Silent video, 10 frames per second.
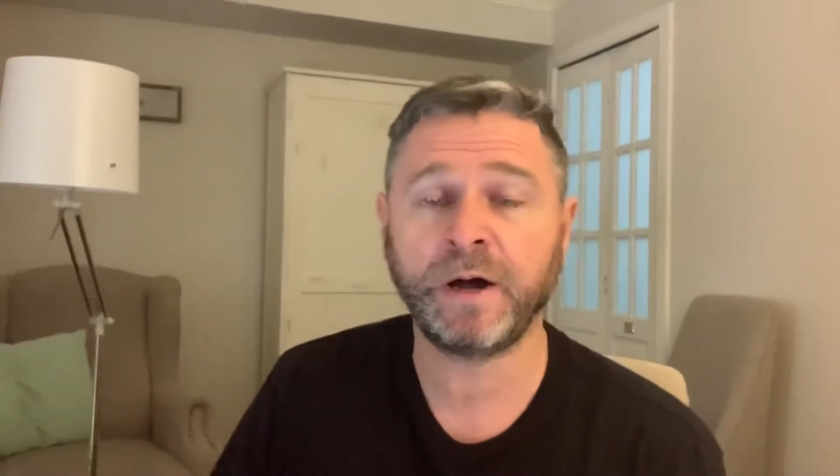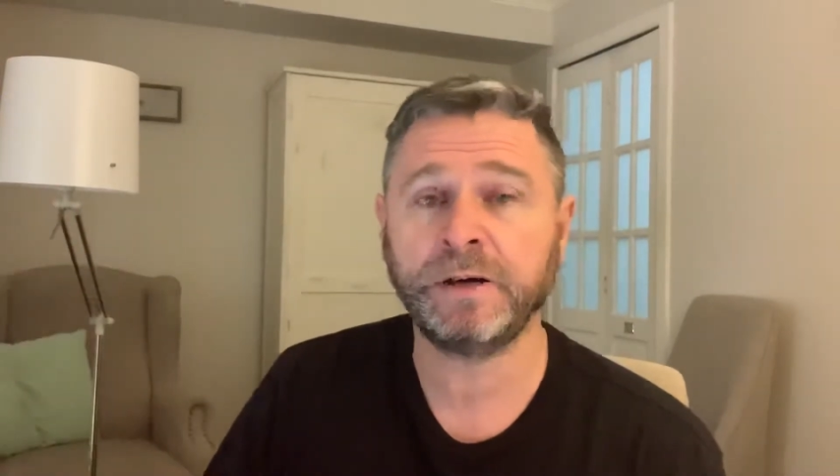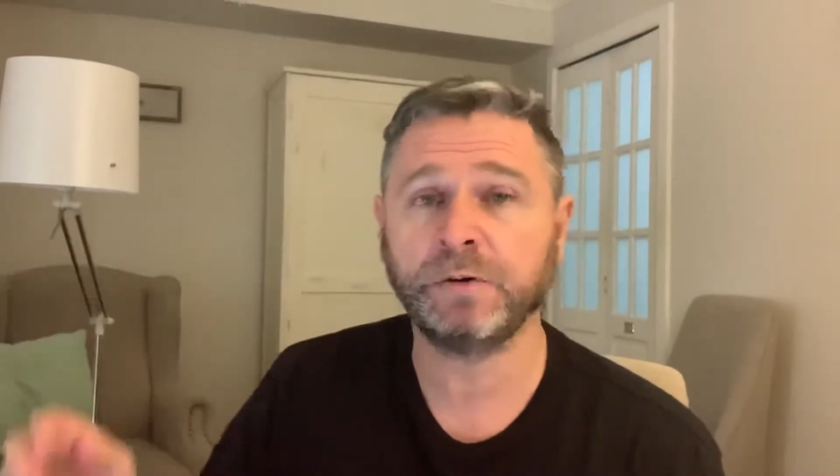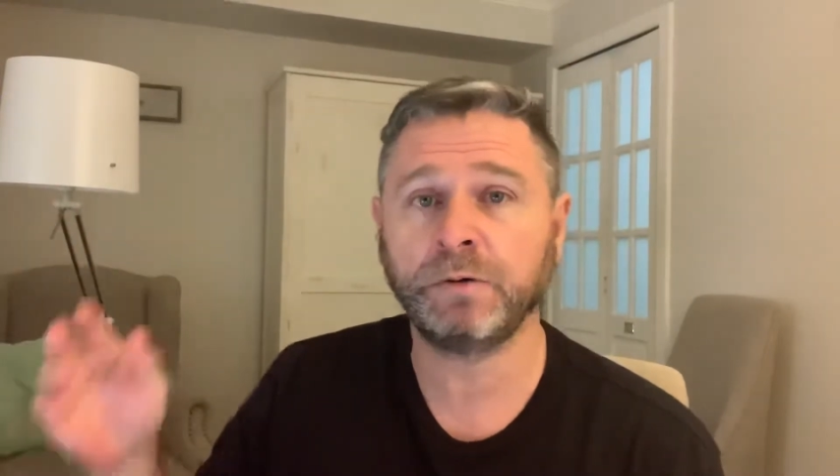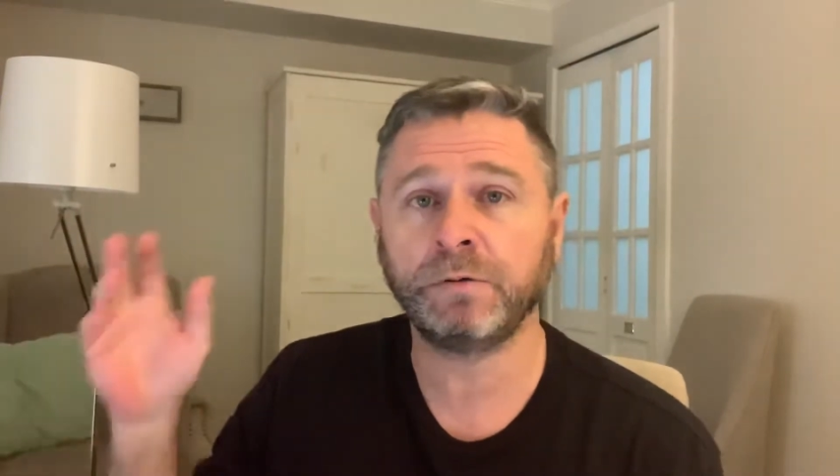
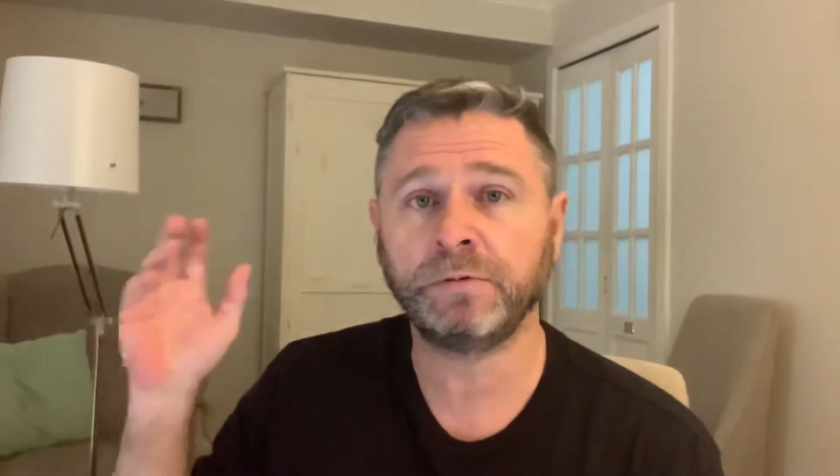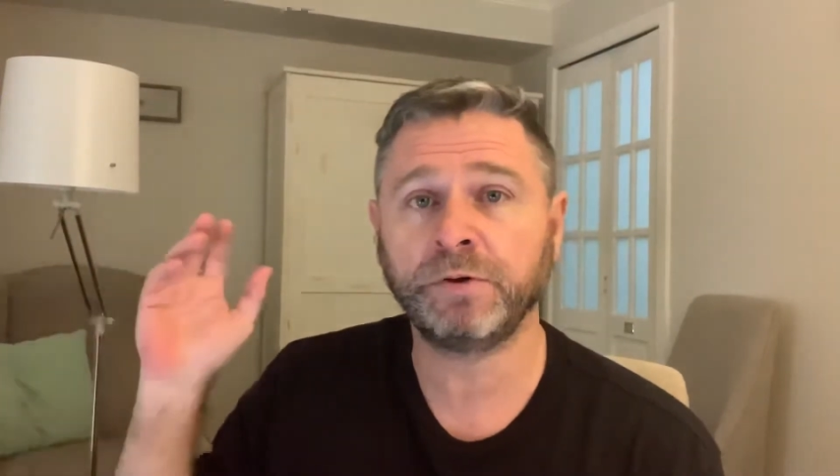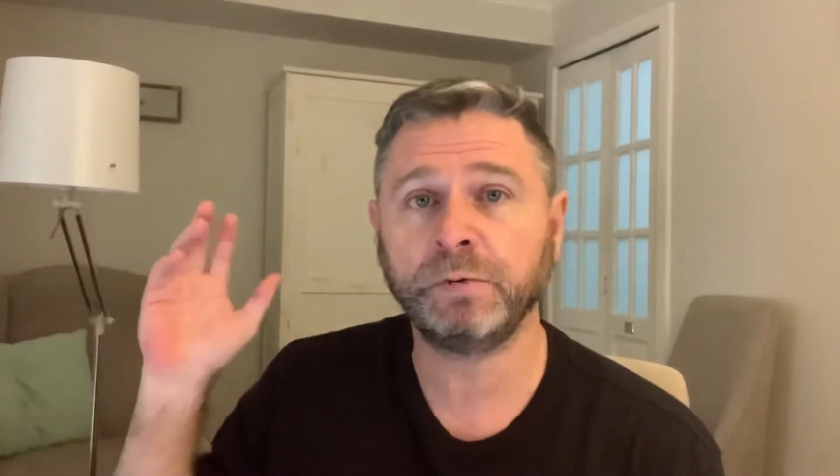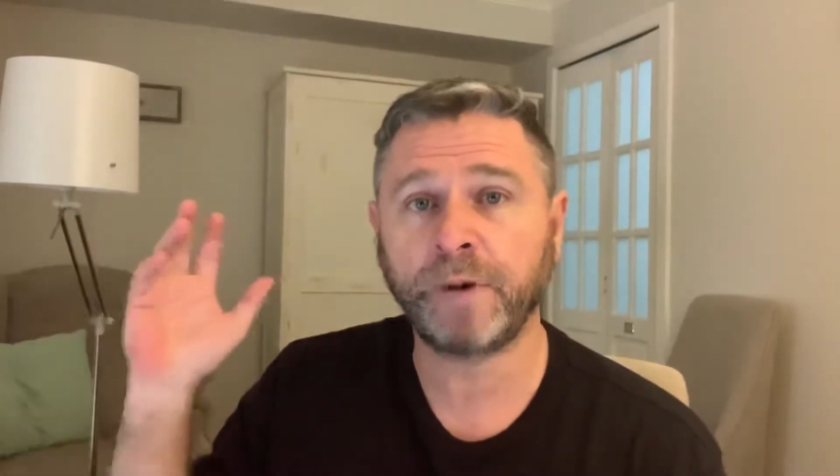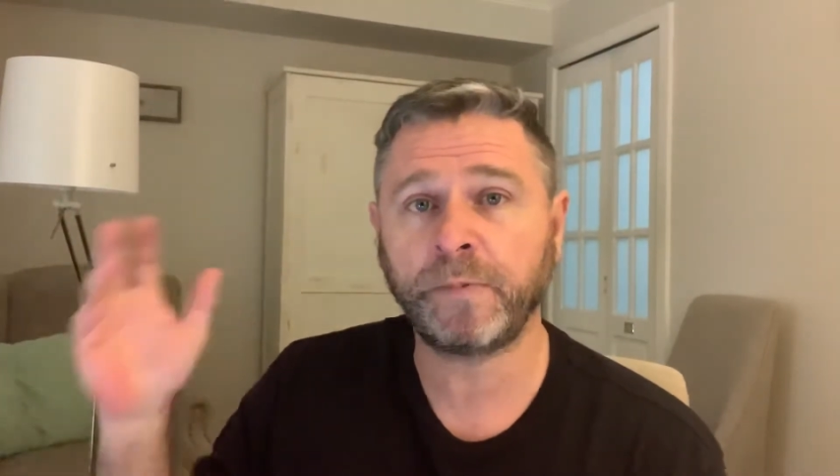your
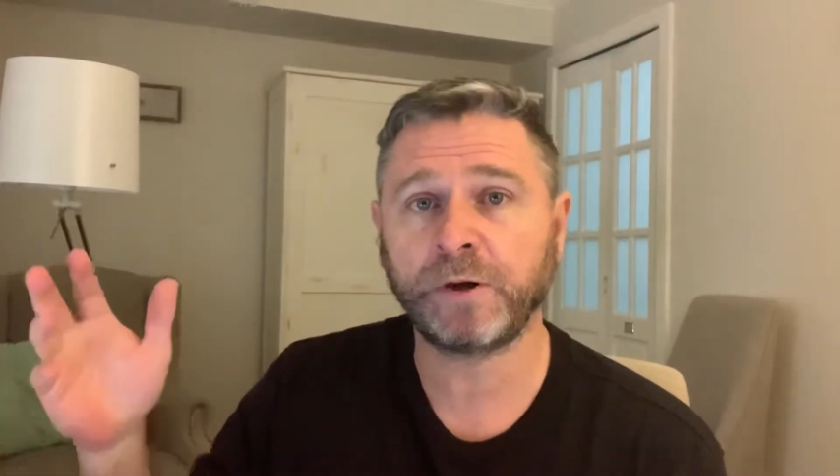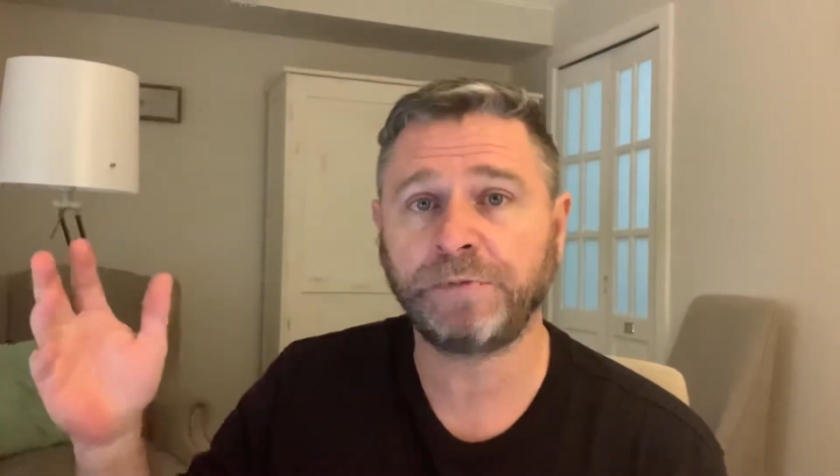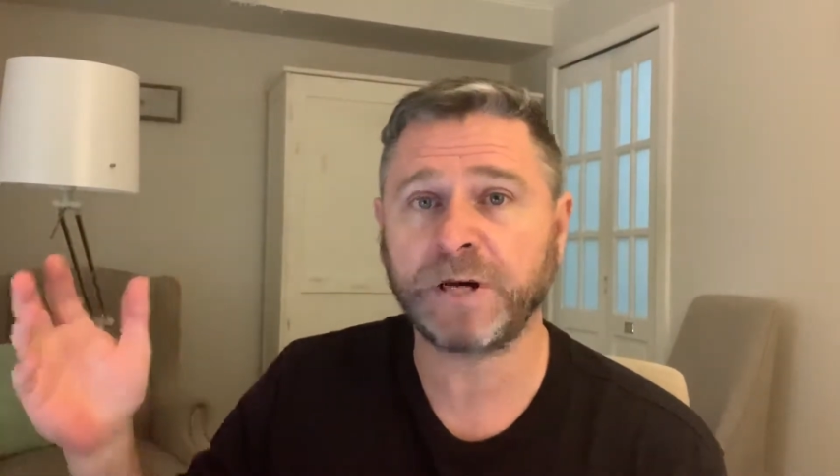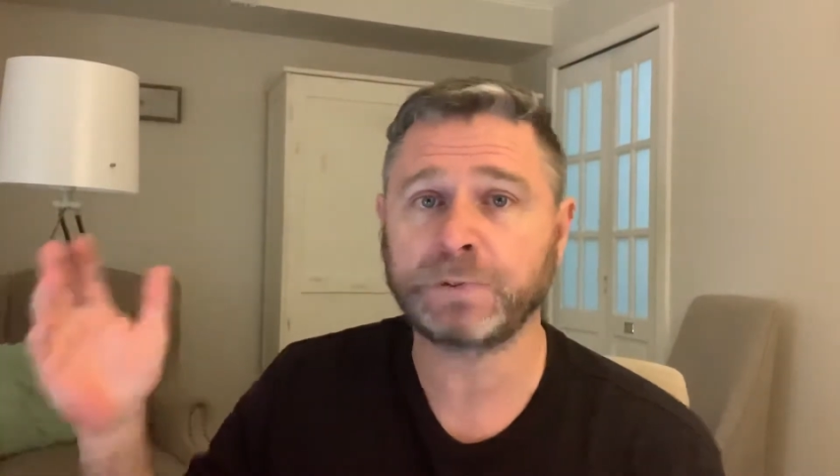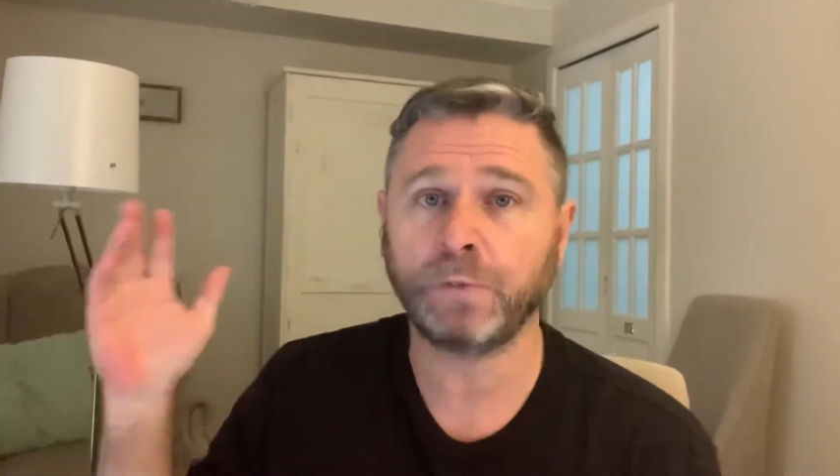mobile
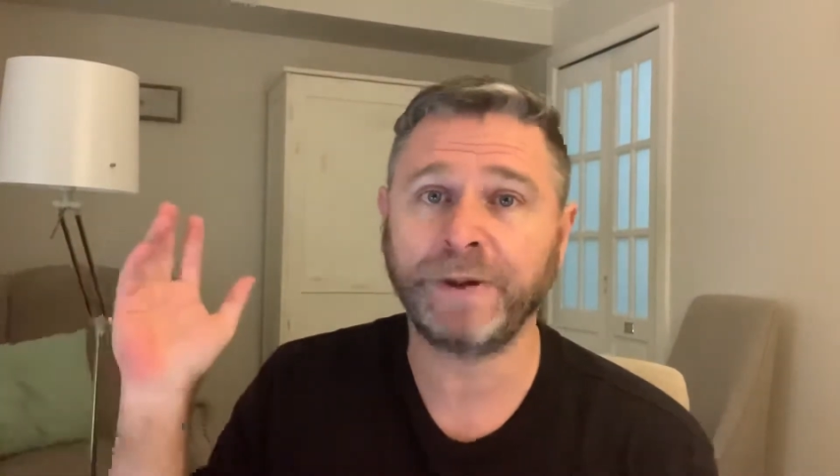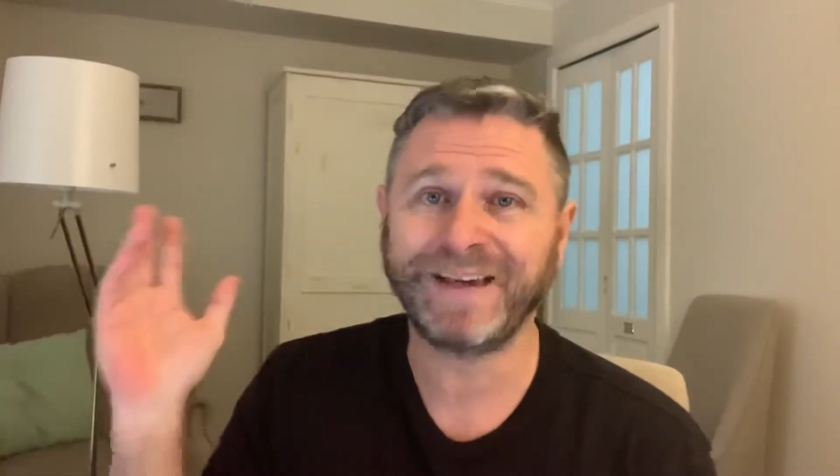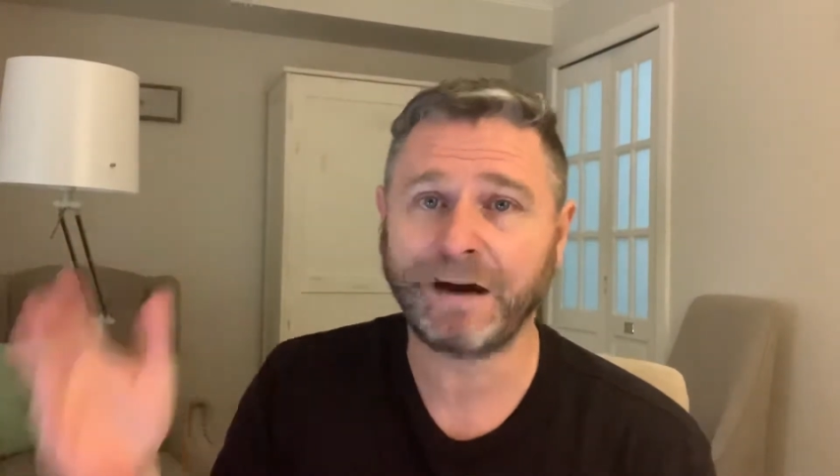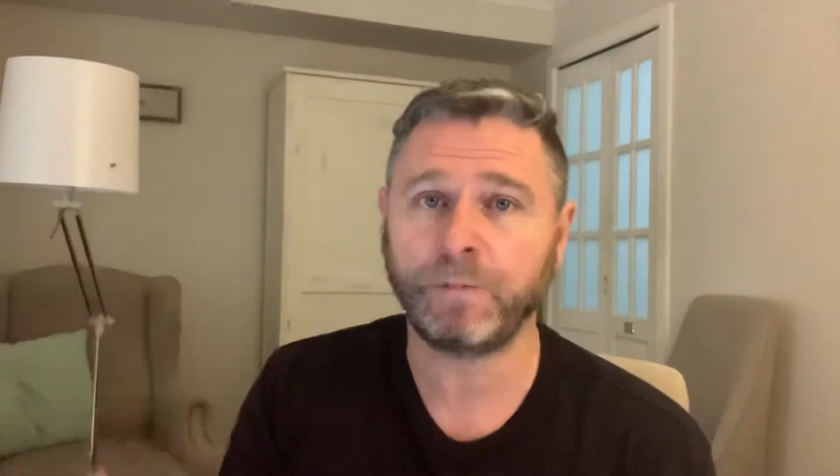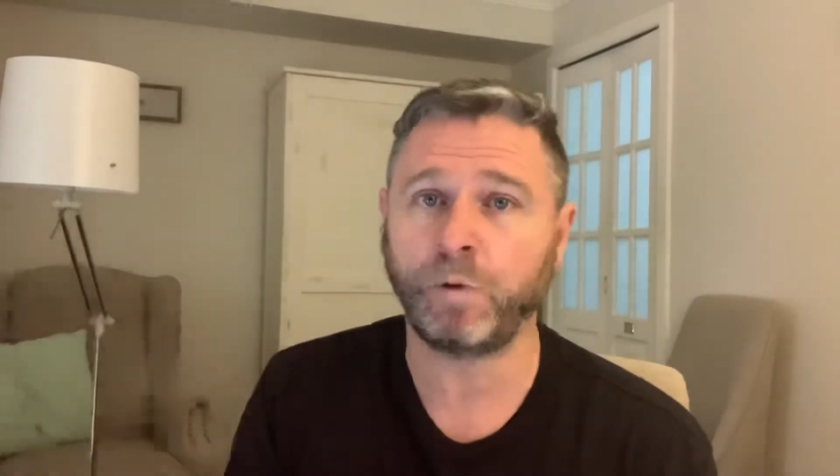device will pick up